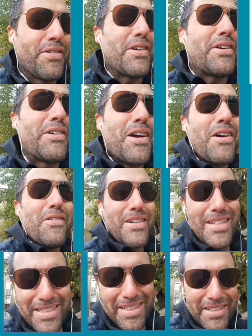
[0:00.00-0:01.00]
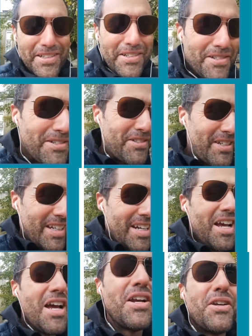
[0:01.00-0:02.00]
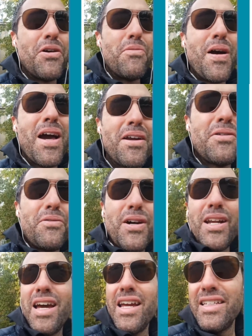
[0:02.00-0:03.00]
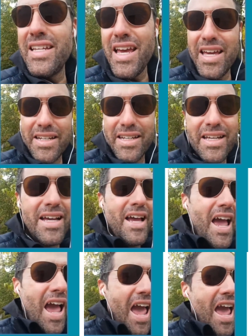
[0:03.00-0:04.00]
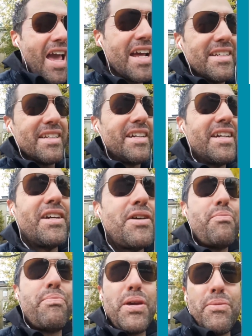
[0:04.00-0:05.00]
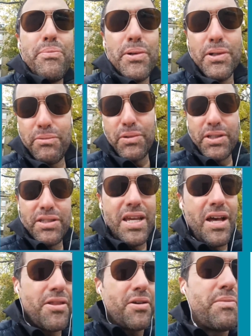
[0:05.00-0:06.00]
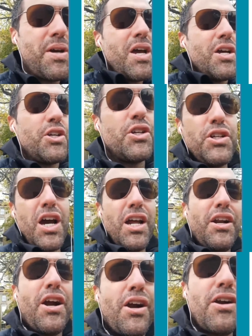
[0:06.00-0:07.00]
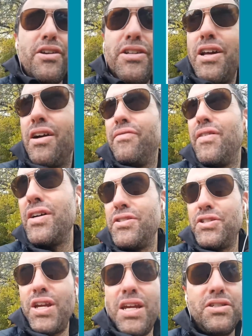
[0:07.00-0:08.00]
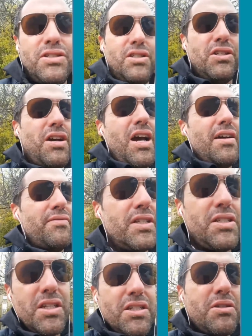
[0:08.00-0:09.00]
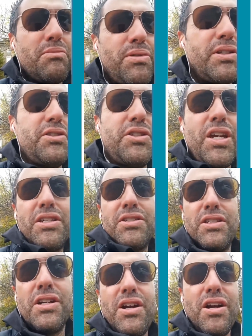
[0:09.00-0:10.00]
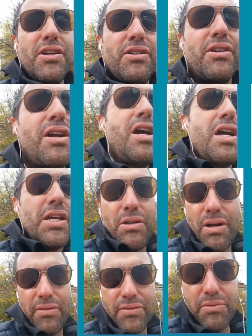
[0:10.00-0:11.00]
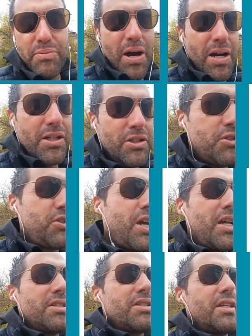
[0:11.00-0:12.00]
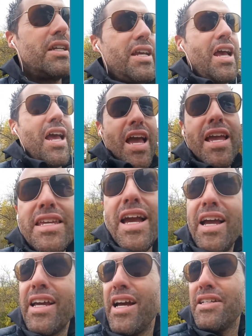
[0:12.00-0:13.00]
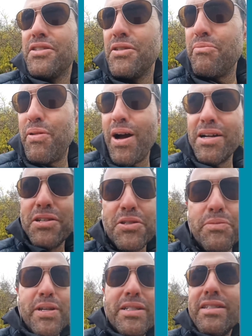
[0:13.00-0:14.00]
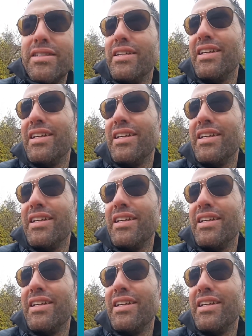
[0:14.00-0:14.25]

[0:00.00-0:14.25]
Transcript: were always encouraging no matter what I did. And people would tell them, You're not hard enough on Jason. You have to discipline Jason harder. You have to punish Jason. And yeah, I got some punishments,